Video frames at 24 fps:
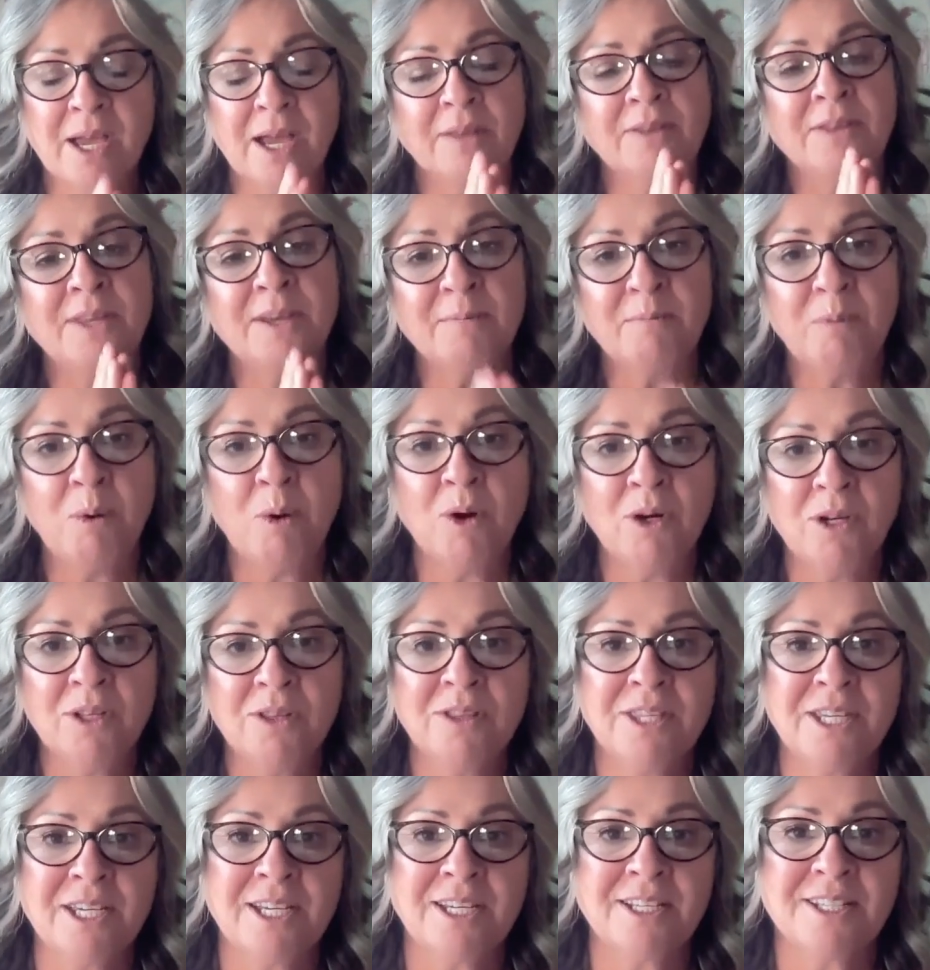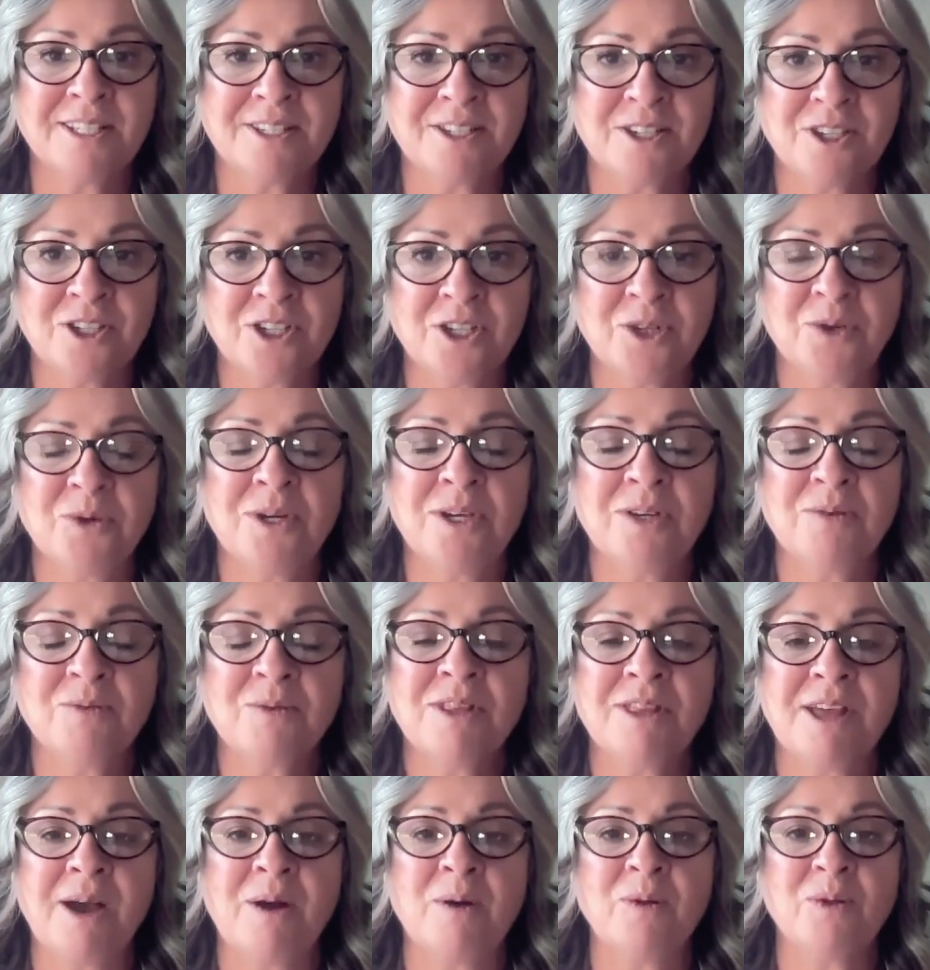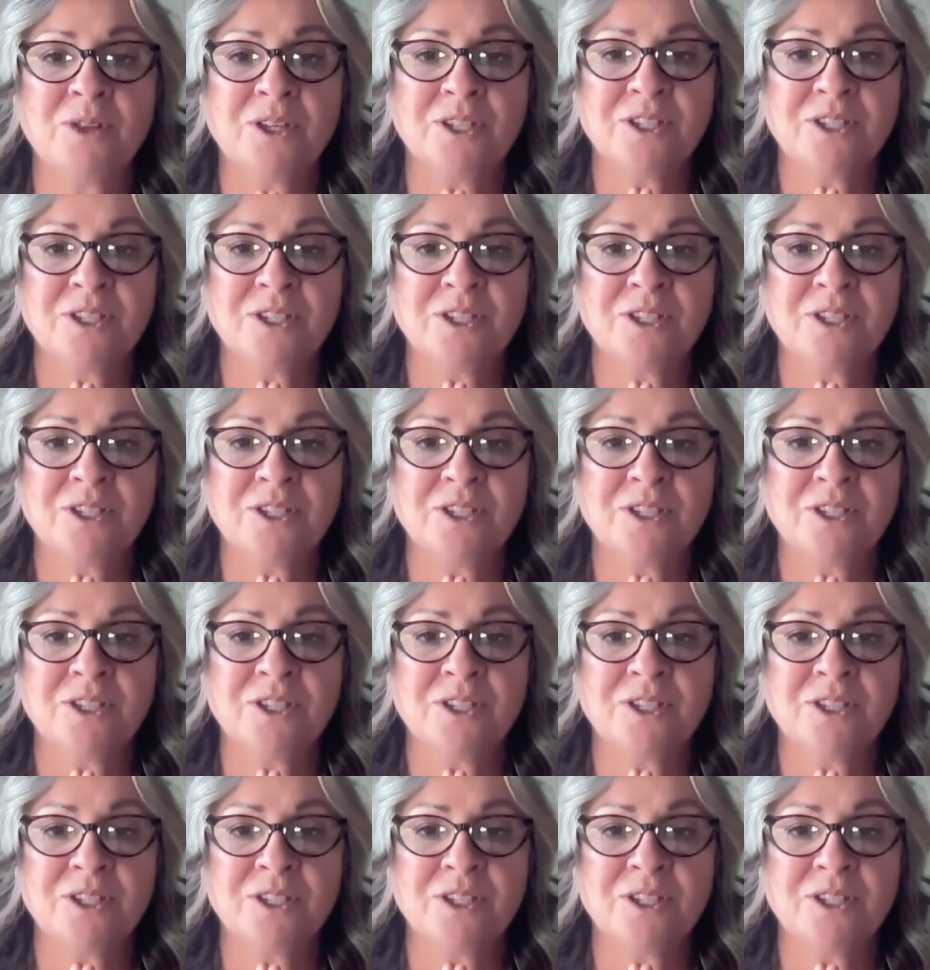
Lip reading: And the important thing is to do it without